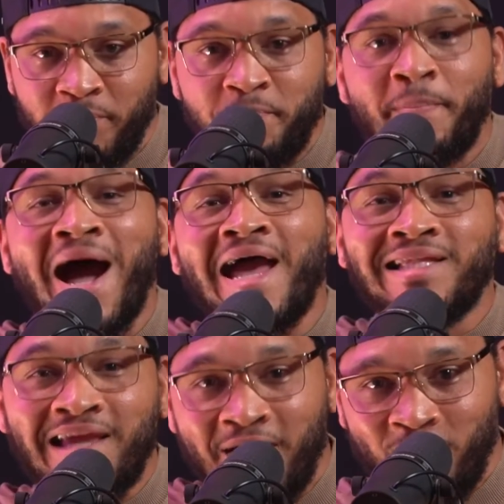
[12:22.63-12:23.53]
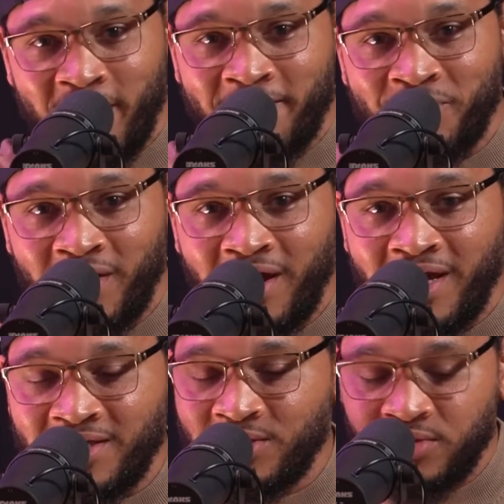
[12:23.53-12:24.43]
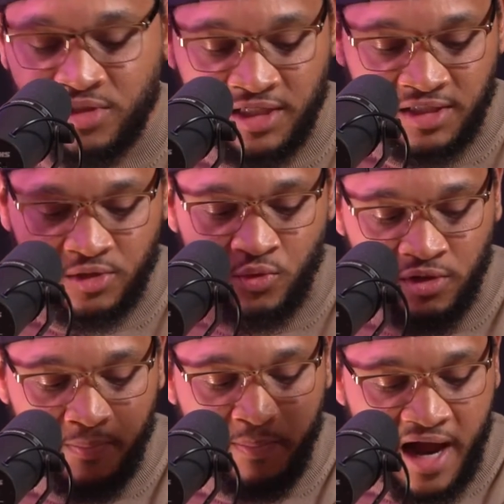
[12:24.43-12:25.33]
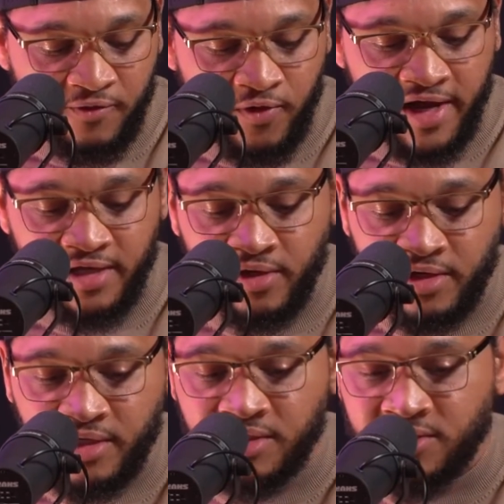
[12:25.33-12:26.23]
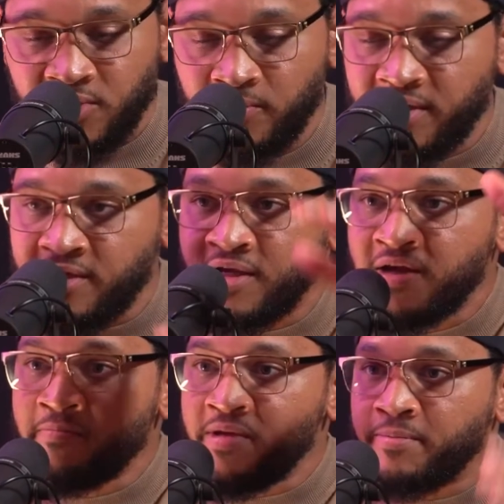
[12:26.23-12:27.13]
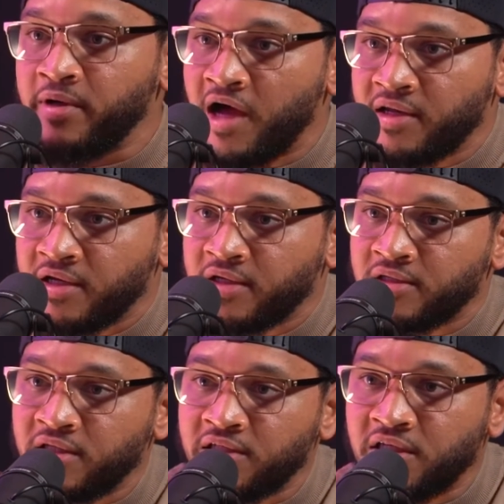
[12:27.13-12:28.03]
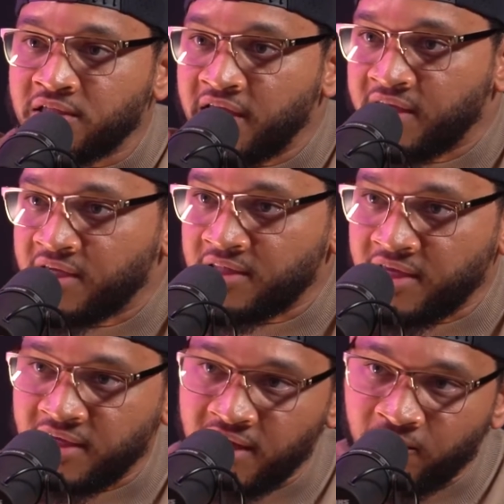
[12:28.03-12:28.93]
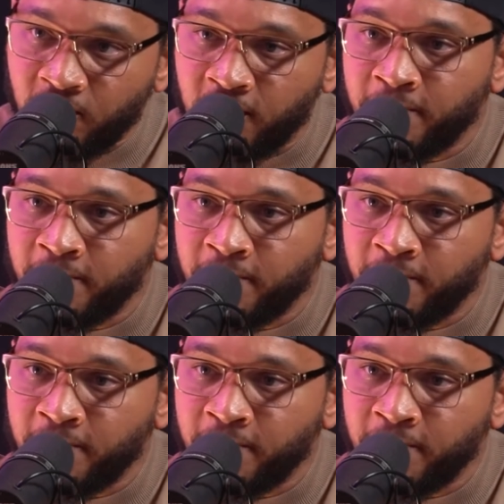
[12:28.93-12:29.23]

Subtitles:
buy it that way. Yep. All right. You want to buy right. And there's so many people out there, they get that wrong.